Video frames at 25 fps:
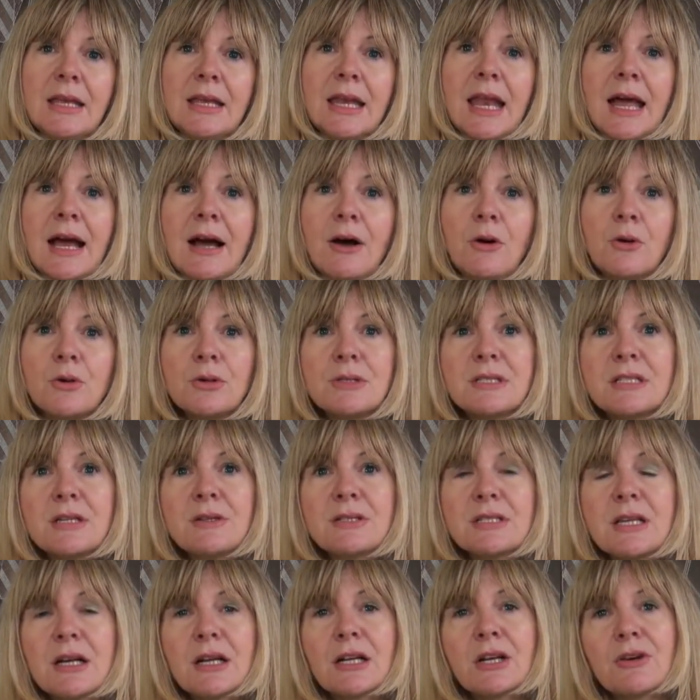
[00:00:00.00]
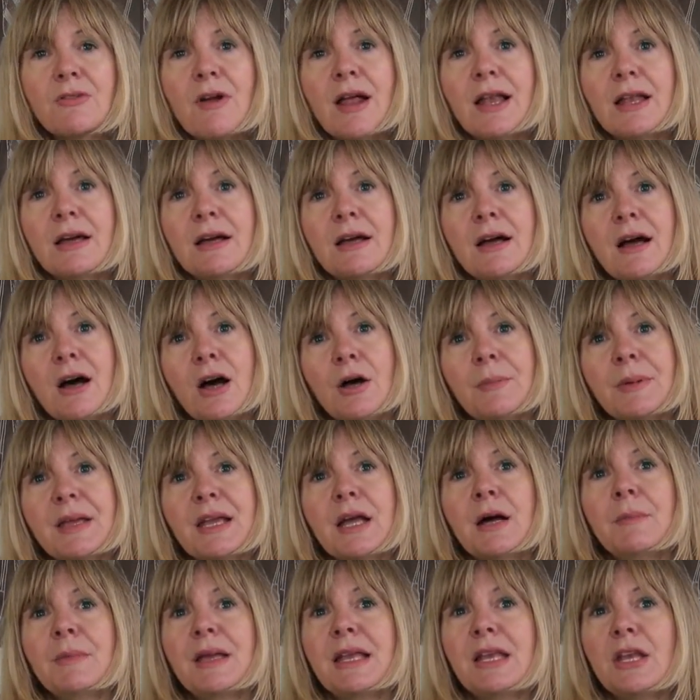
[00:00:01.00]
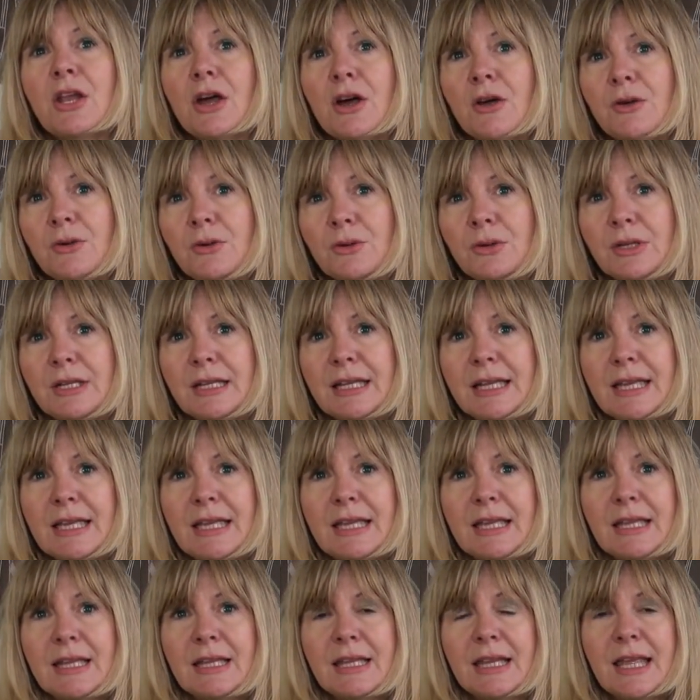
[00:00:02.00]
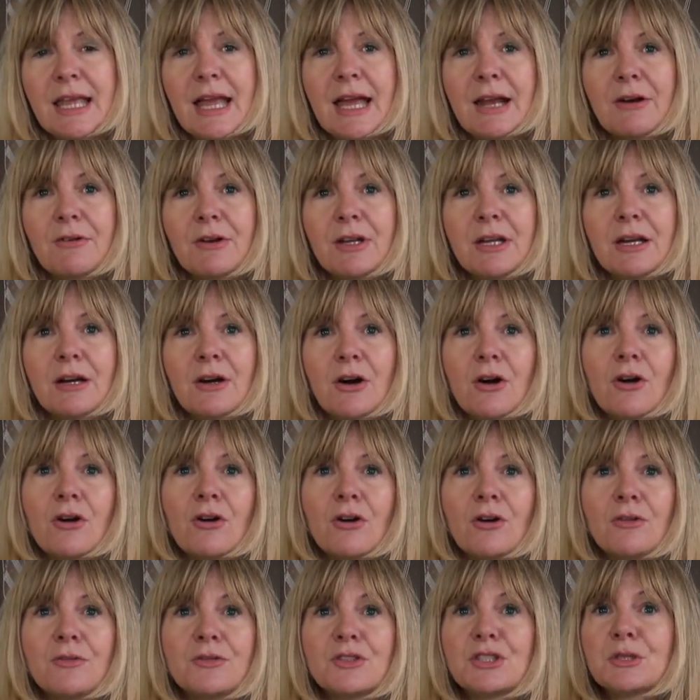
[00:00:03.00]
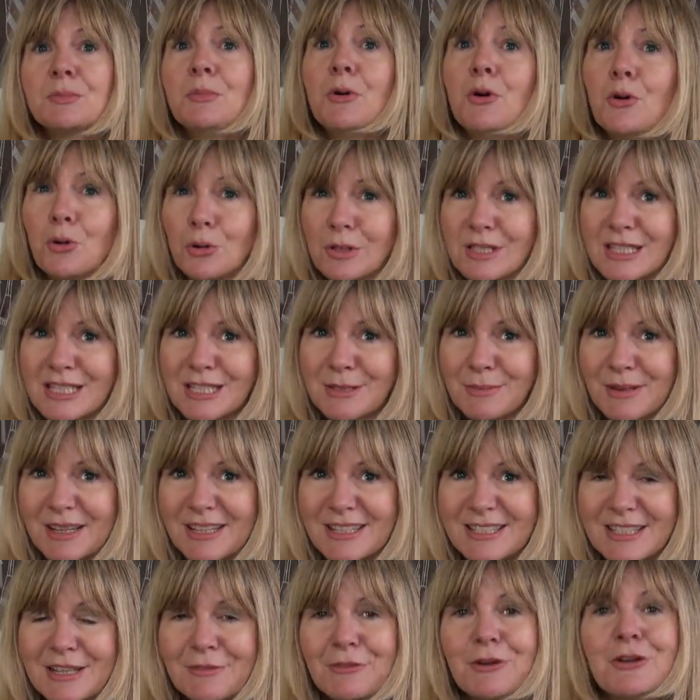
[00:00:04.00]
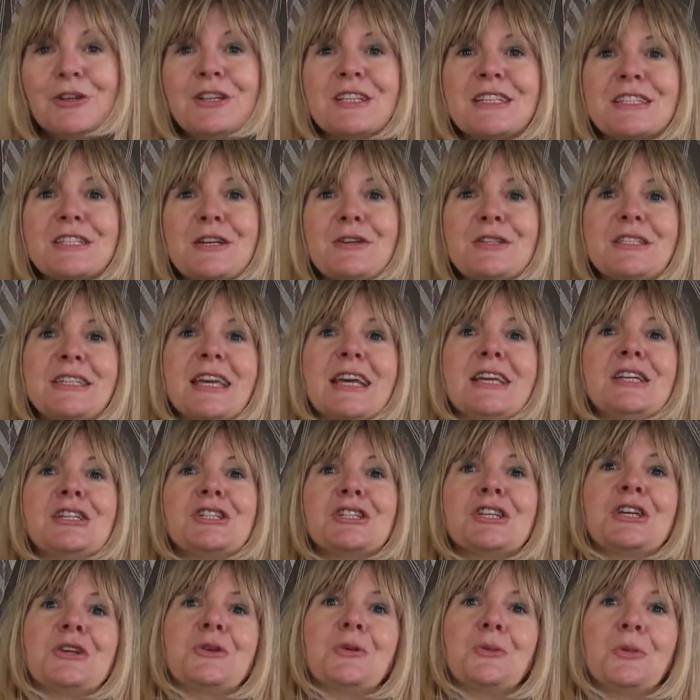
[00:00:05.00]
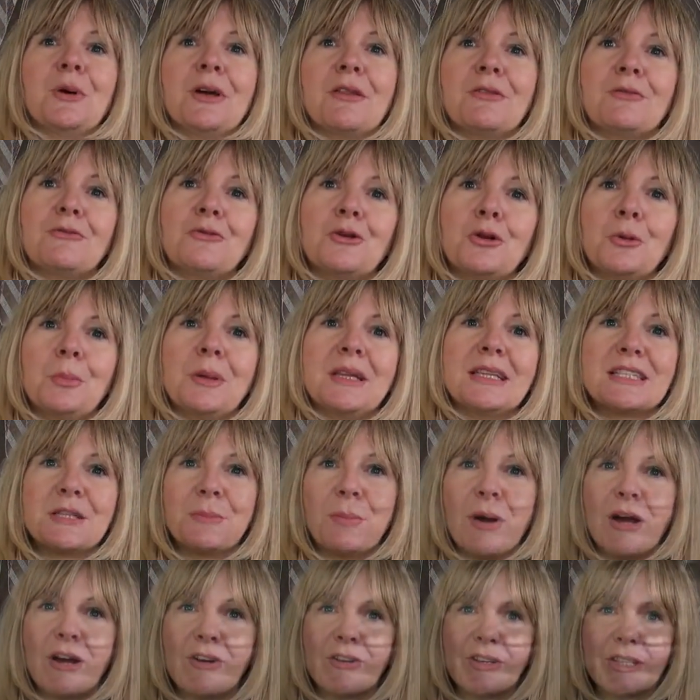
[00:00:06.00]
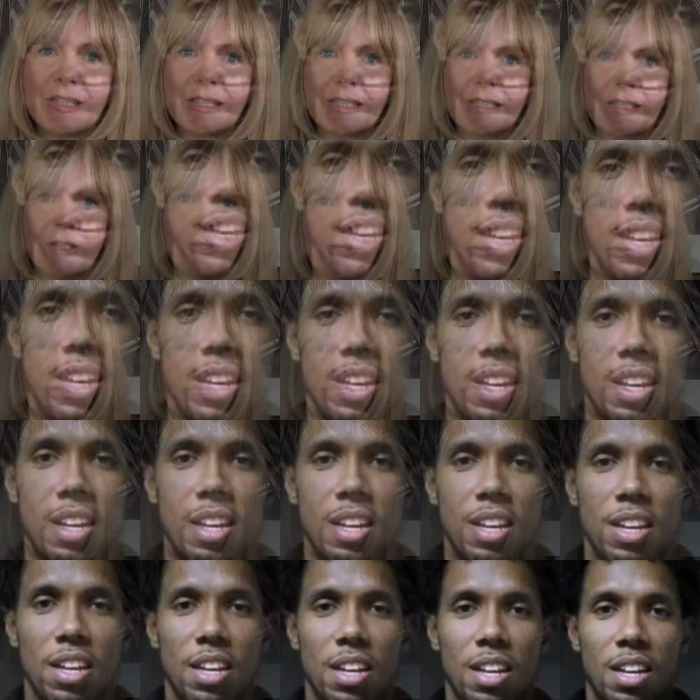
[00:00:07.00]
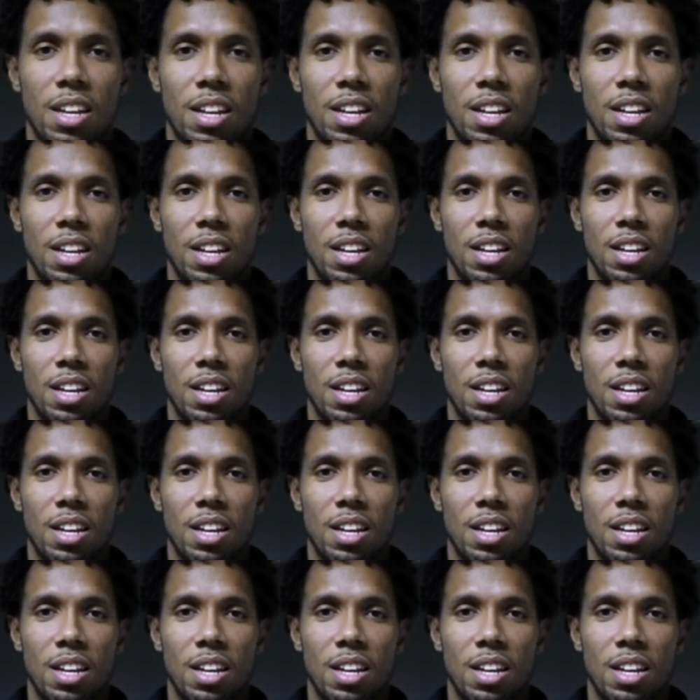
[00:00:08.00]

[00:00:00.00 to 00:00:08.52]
Now, also Sun Chlorella are becoming known in the area of sports because they've got an association with Ruben Tavares, who is a nutritionist